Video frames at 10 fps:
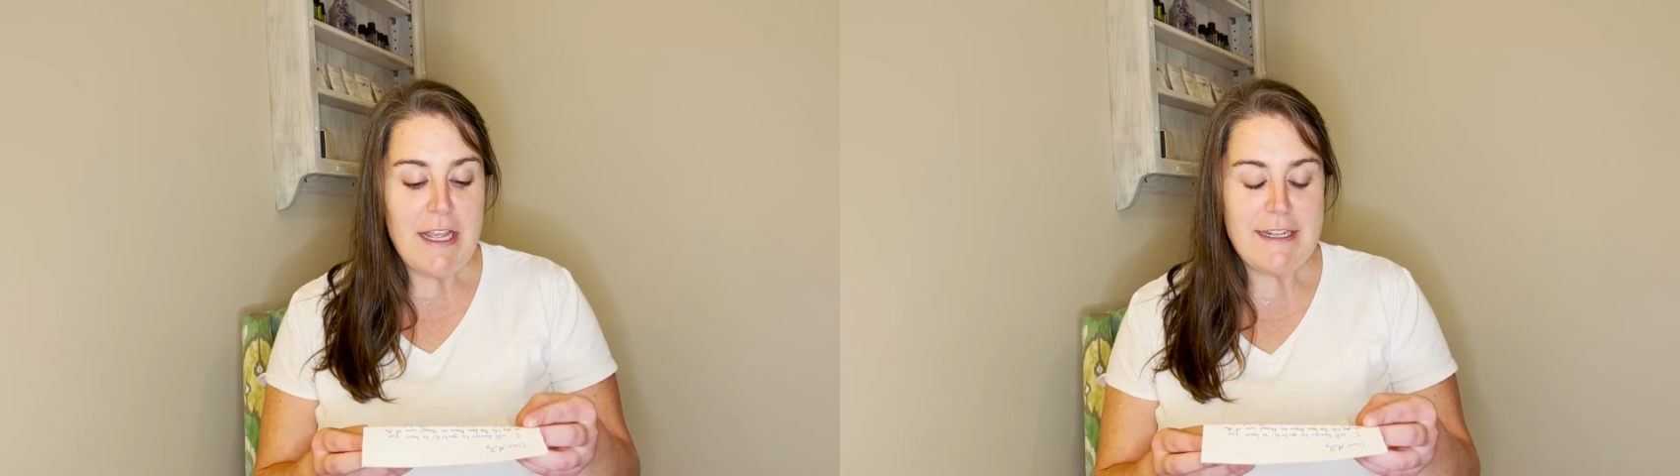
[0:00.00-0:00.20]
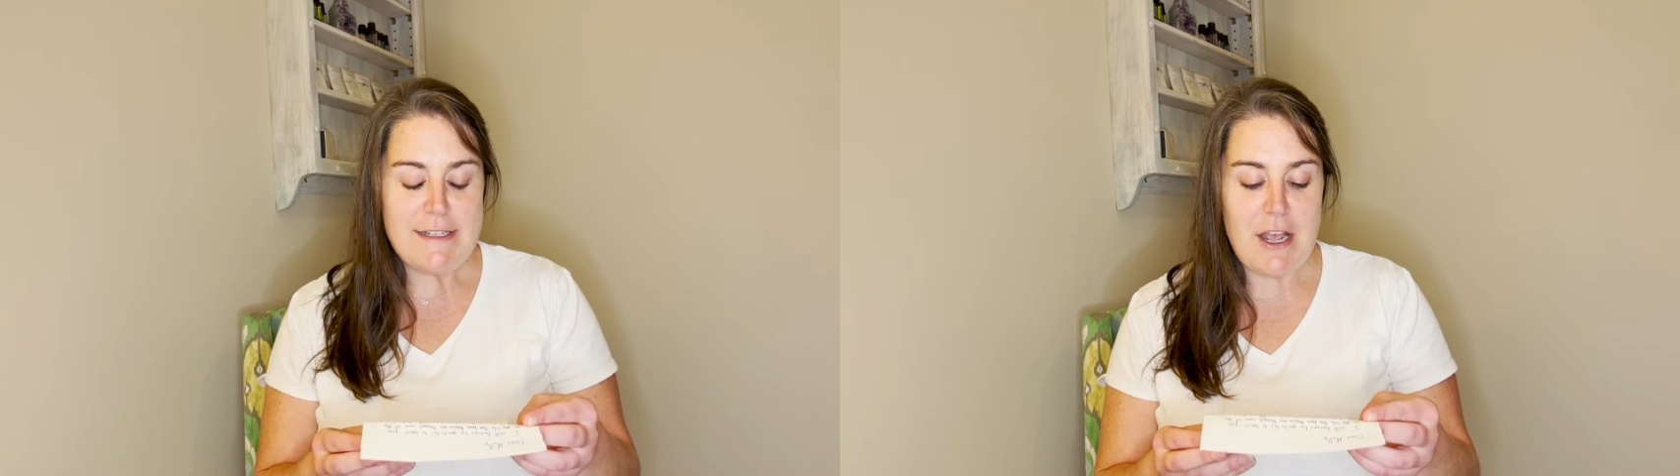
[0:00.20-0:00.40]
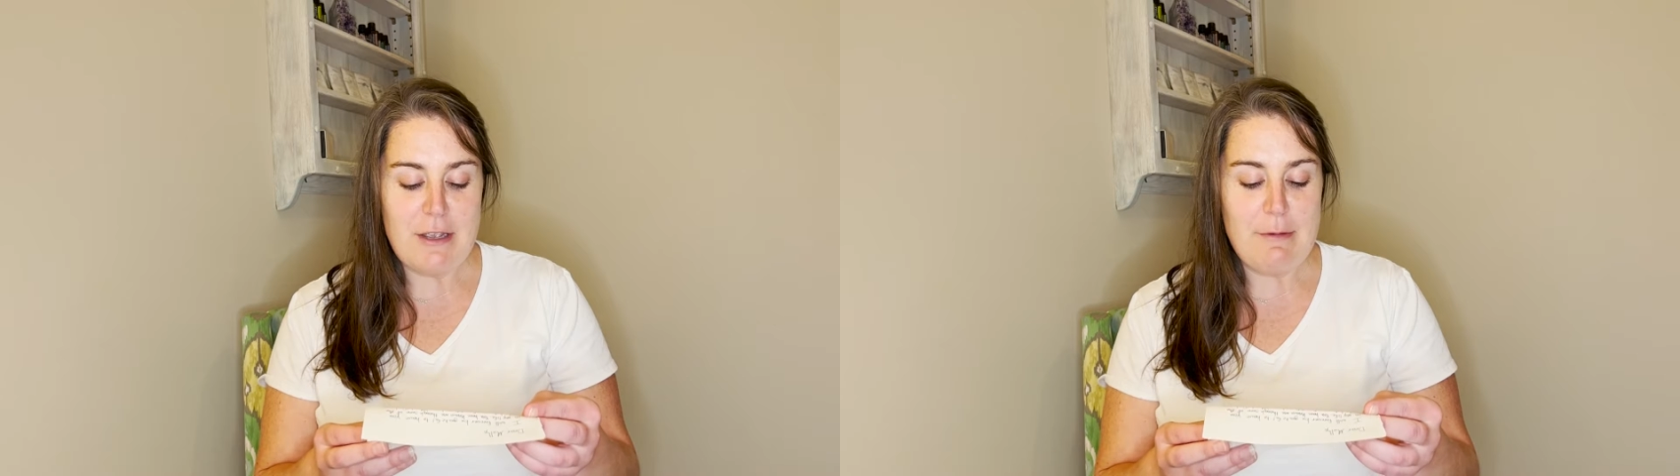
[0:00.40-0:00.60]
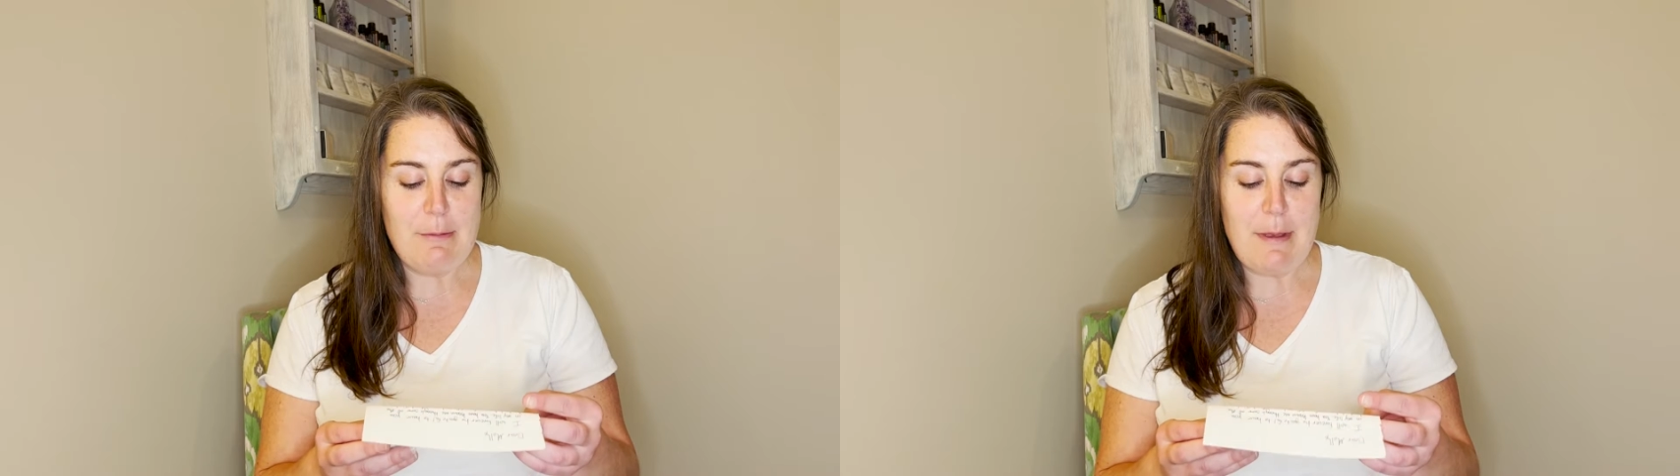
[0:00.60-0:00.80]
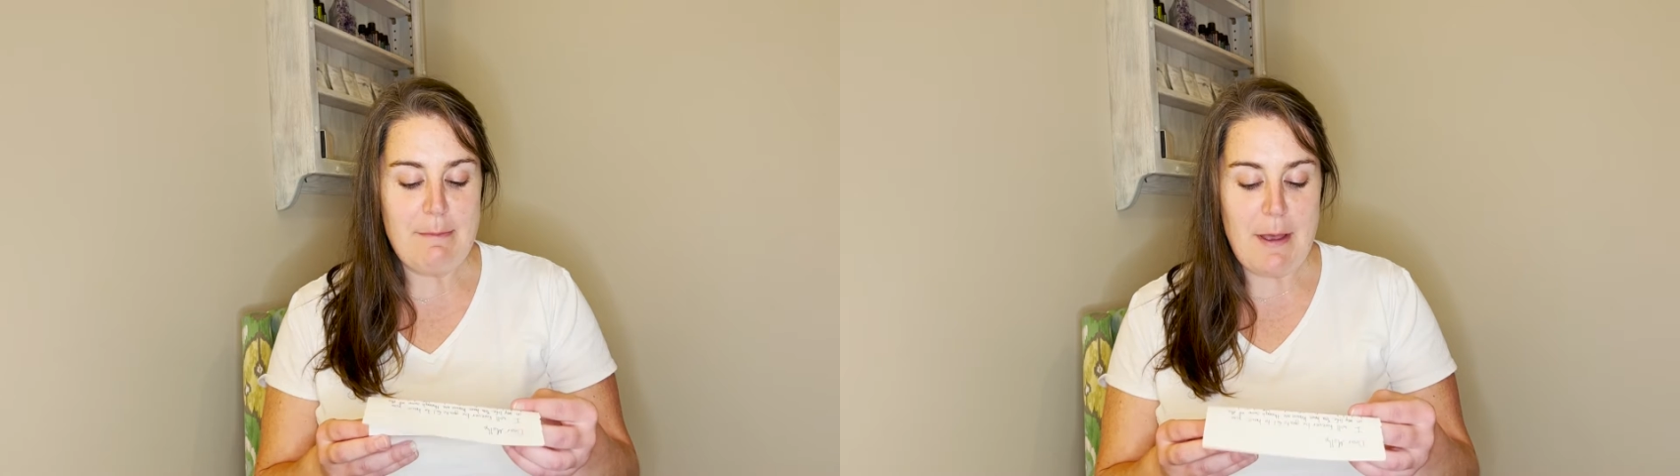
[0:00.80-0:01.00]
and talk about
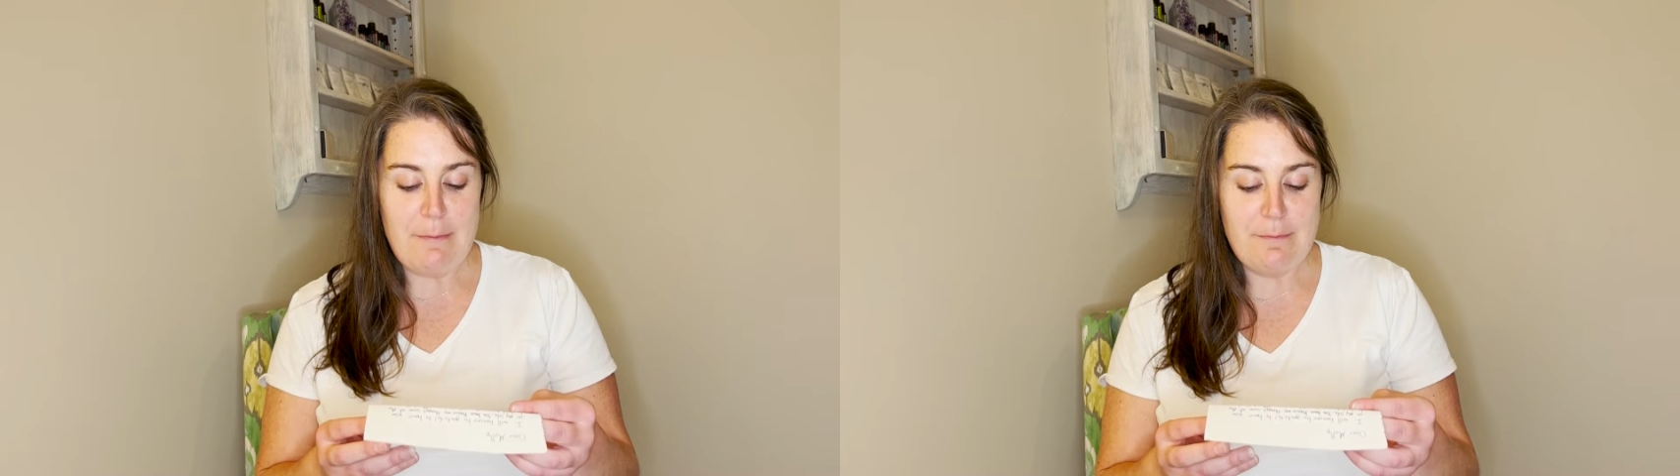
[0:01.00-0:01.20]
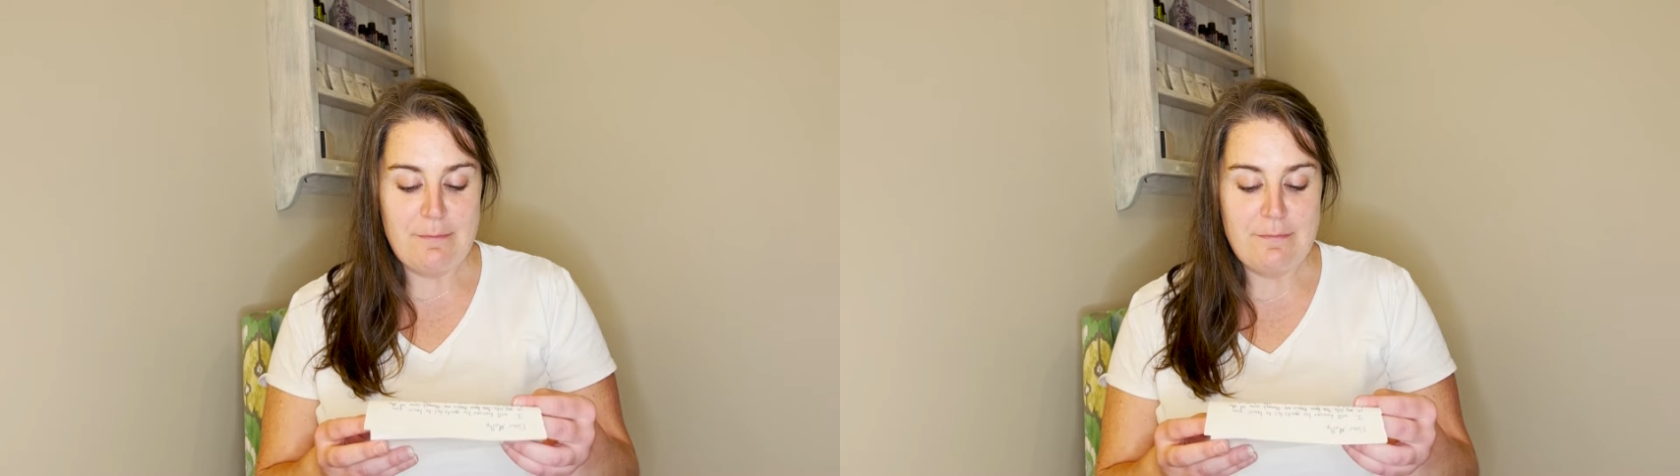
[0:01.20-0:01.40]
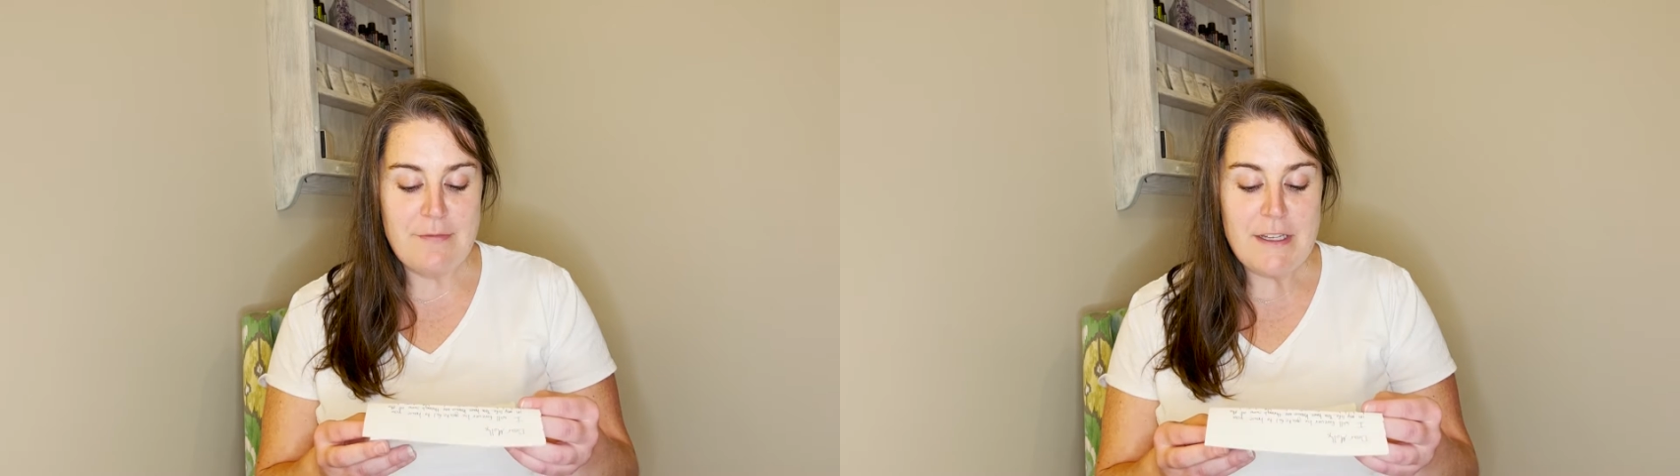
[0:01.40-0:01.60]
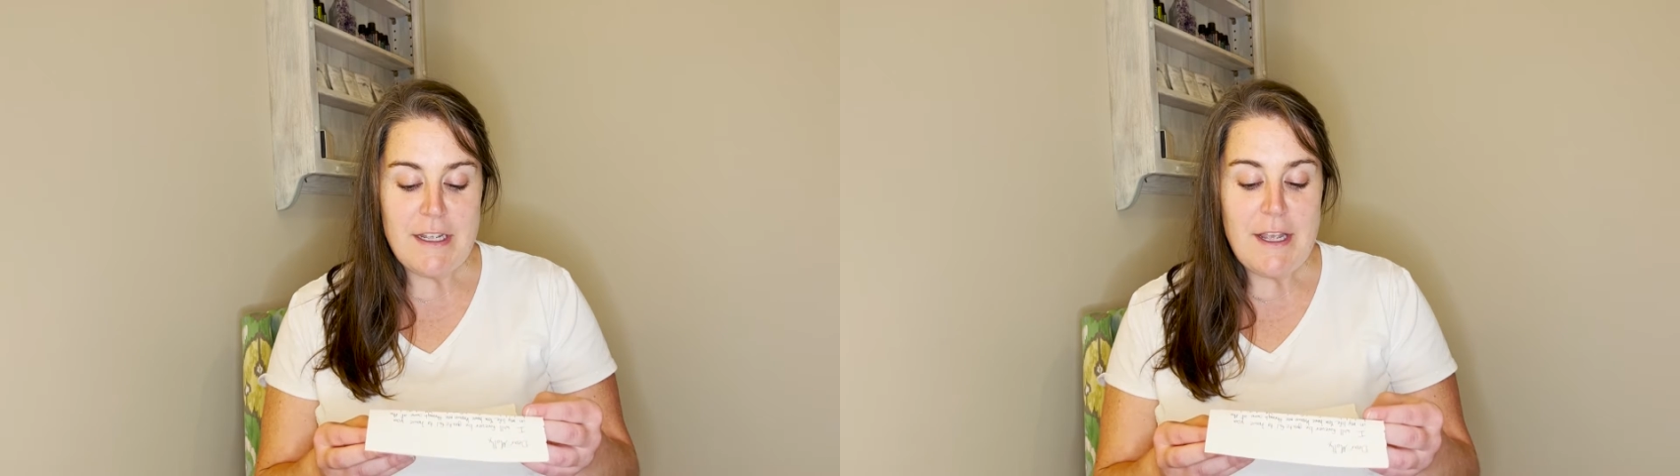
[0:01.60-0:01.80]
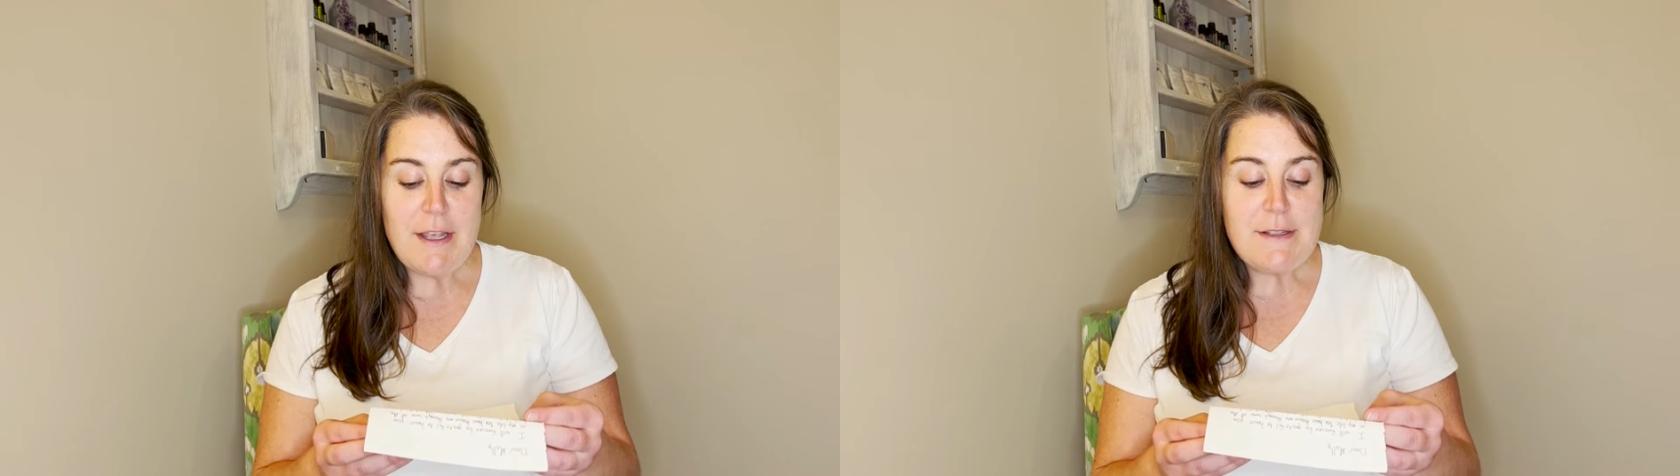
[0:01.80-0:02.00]
my
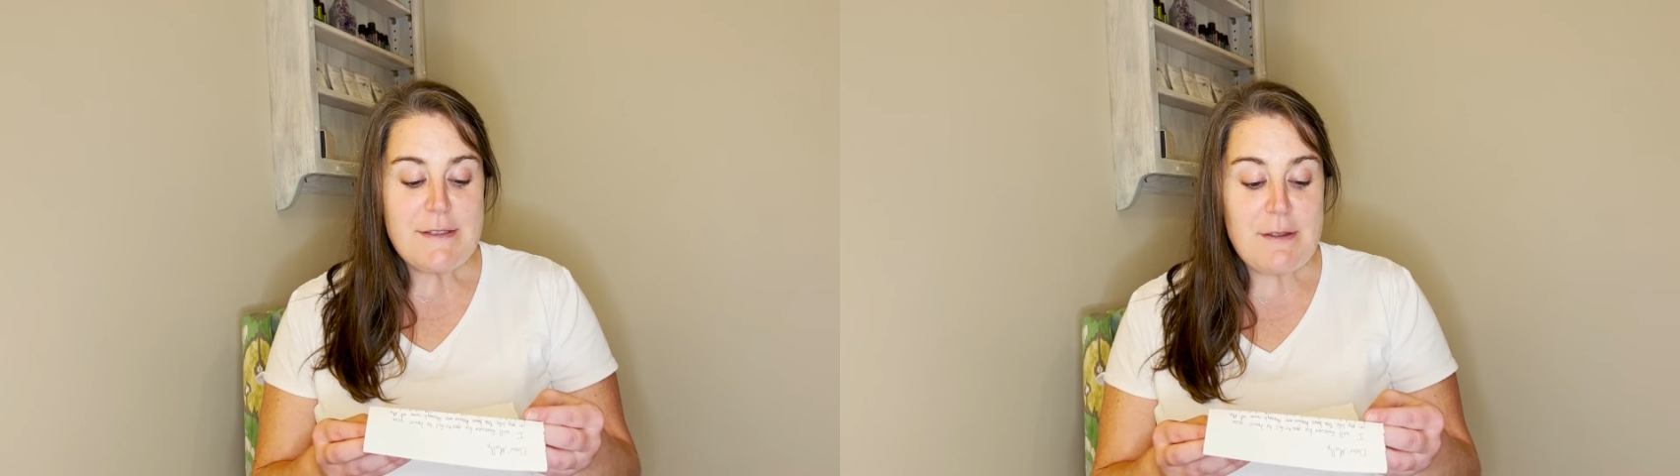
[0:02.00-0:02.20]
mom.